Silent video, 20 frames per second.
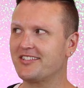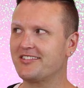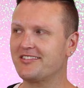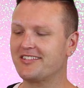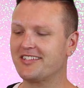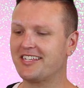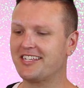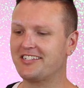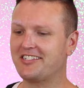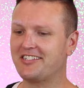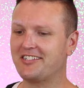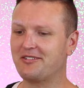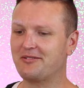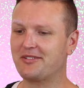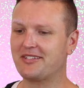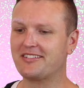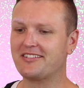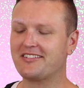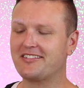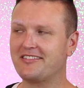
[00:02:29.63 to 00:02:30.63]
Just kitchen
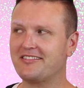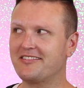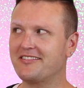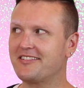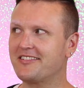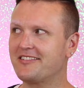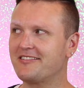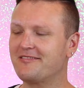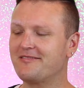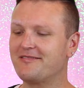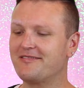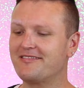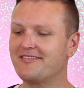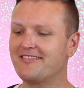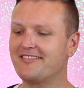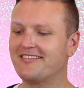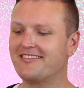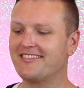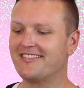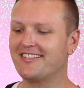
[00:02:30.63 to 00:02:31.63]
utensils. this is
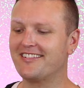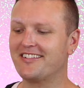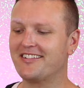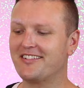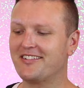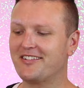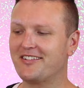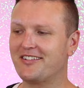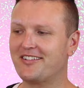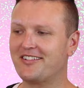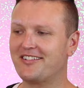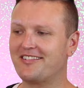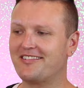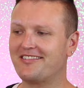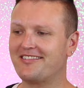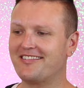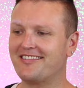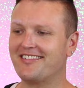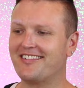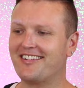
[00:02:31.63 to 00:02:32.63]
my designated eyebrow
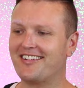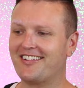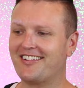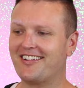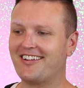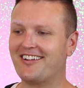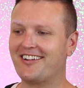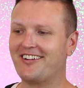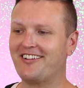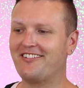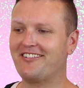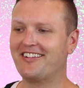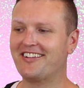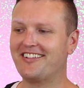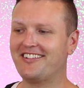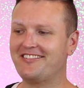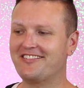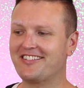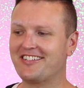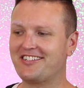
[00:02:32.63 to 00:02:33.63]
smoothing spoon. Are you
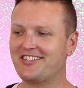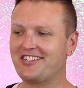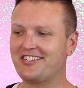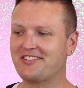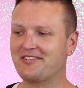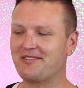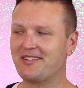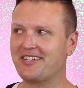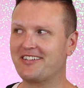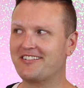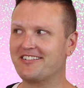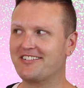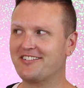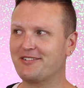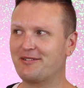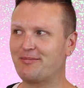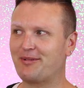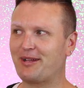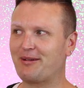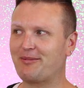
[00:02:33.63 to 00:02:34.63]
gonna use a cheese grater
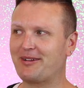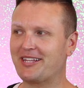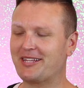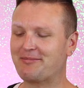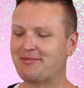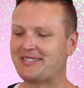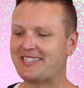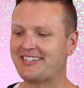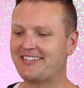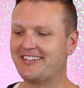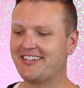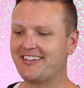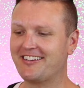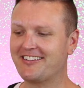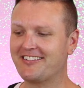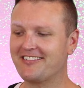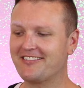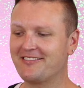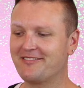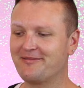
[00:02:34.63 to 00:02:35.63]
to apply my lipstick
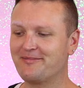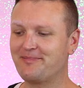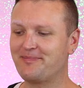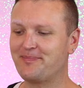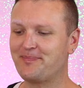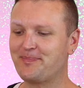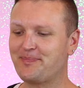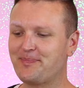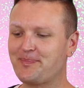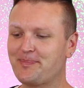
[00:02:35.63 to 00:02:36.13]
later? Yeah.